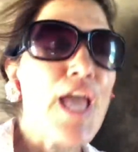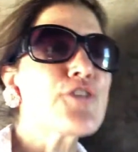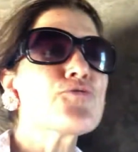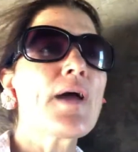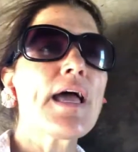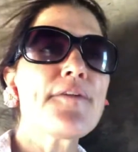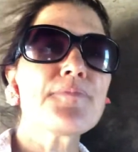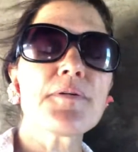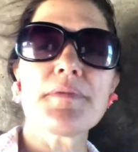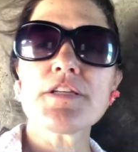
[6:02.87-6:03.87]
And do I
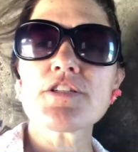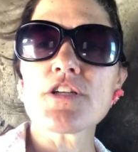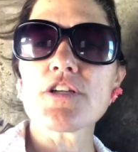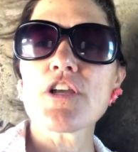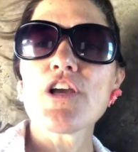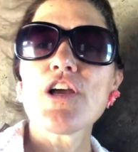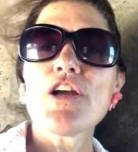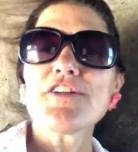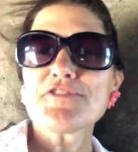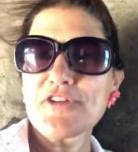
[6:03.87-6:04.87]
have permission
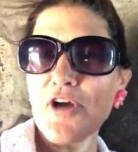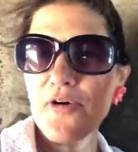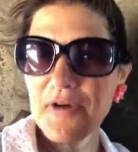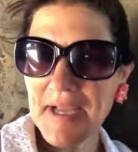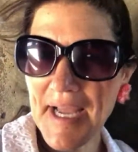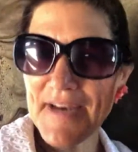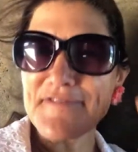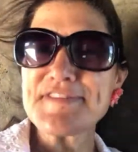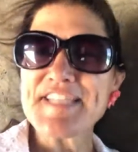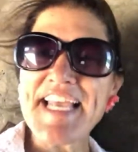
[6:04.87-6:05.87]
to go kind
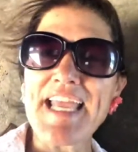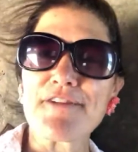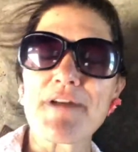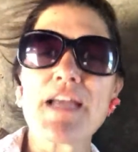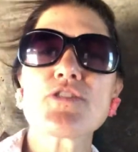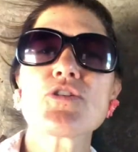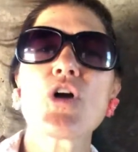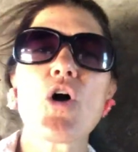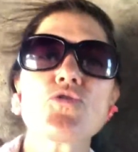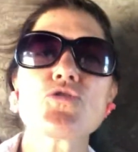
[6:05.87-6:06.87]
of digging, right? To
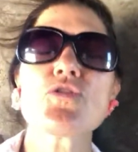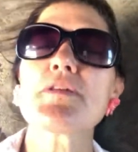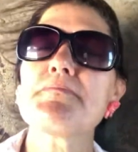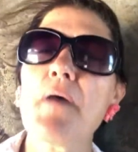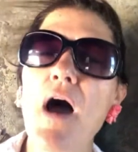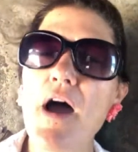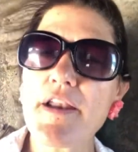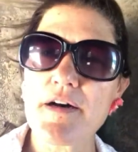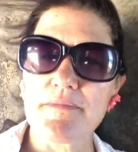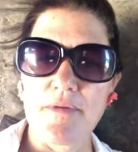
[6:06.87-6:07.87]
go to the
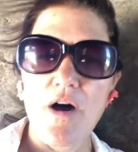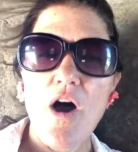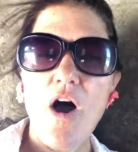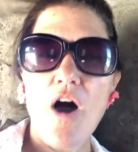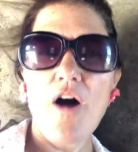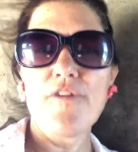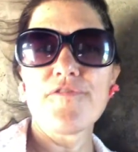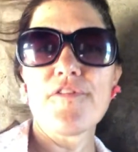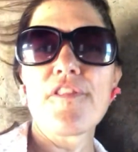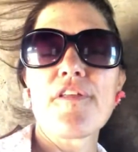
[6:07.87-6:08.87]
bottom
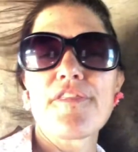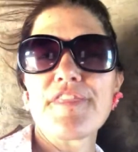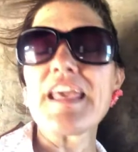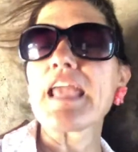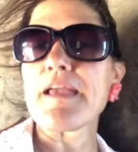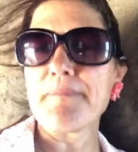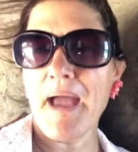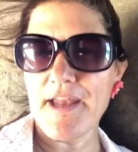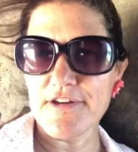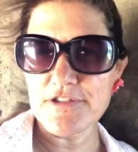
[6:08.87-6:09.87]
of thinking
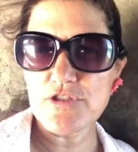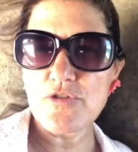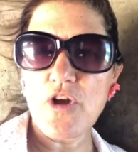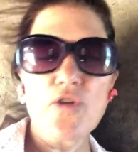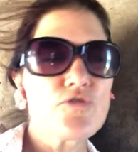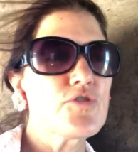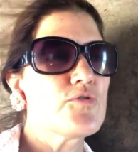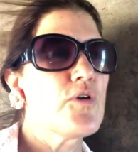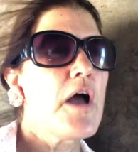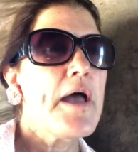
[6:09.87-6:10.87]
patterns, to go
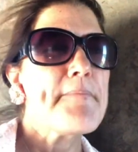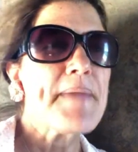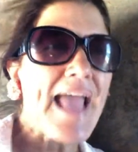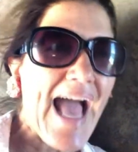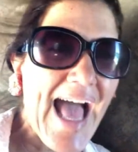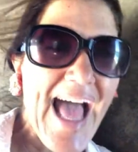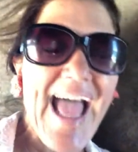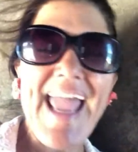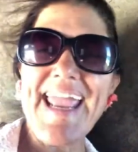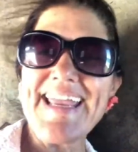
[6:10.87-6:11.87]
to
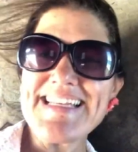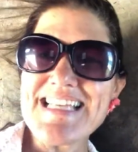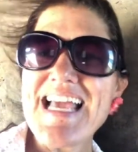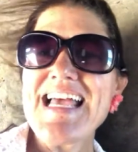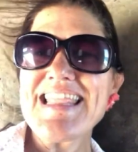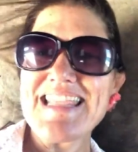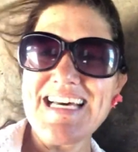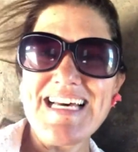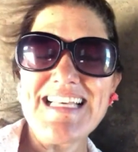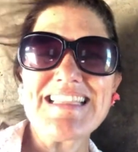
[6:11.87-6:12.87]
behind
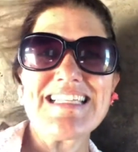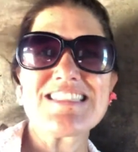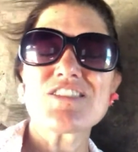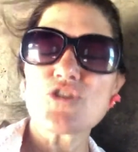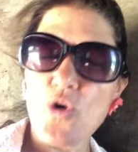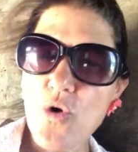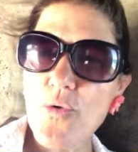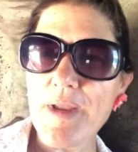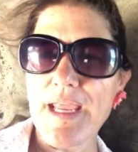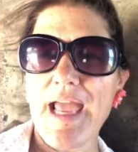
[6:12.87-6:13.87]
the
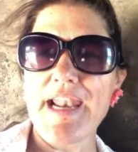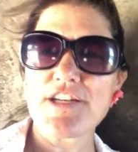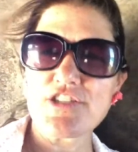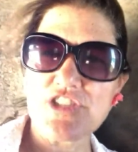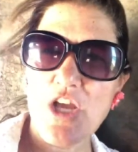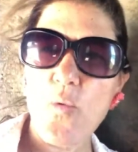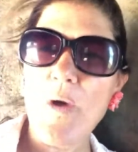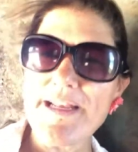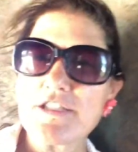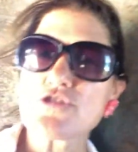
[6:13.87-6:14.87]
story and understand
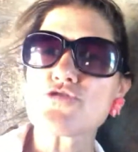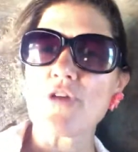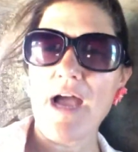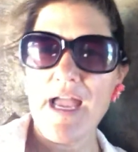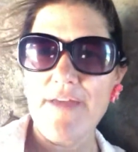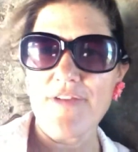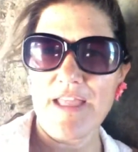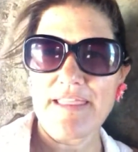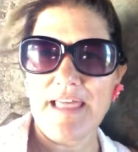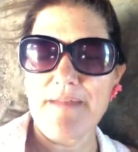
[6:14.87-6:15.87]
what is
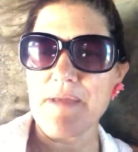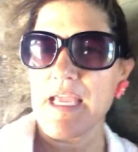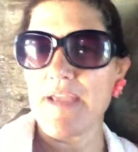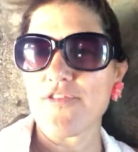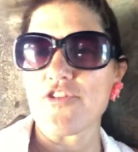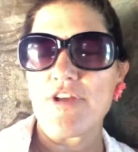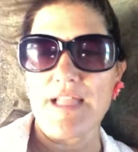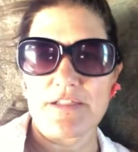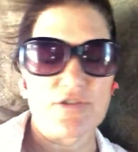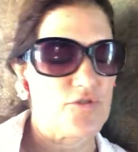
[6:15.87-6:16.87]
driving that behavior or
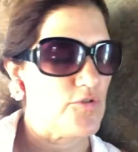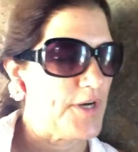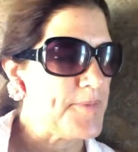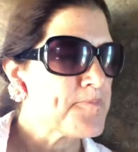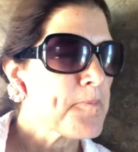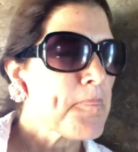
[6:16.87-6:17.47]
that story.